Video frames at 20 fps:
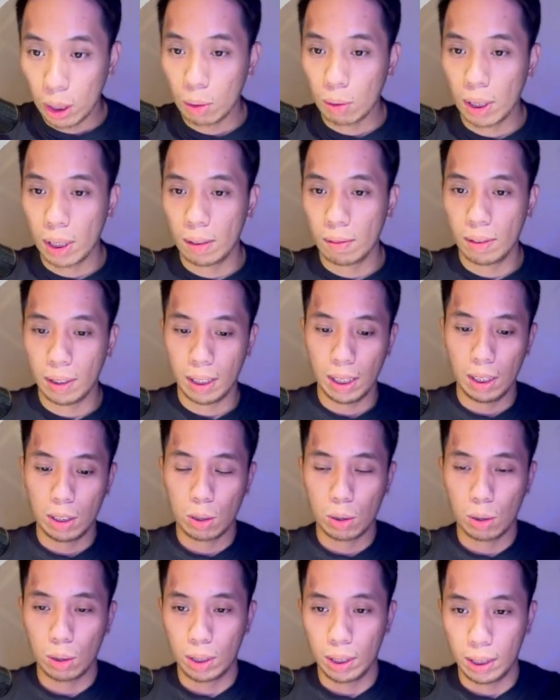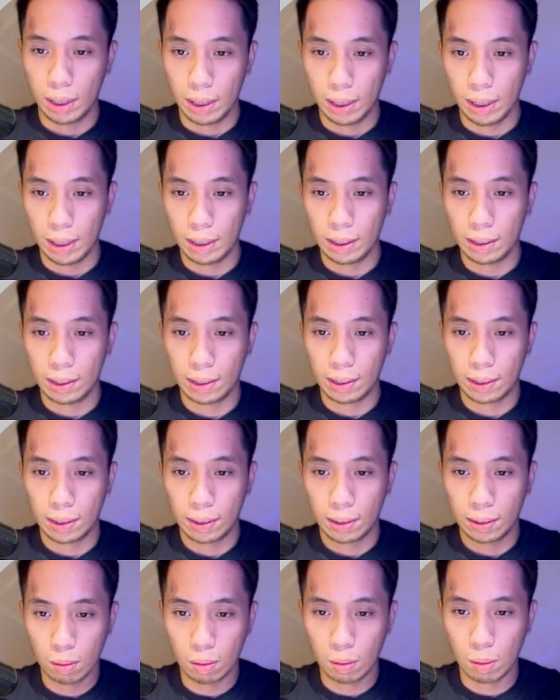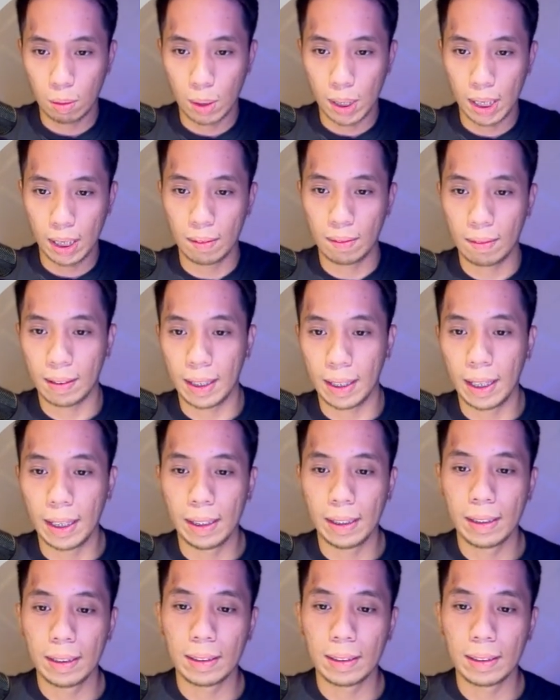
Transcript: qualification is qualified.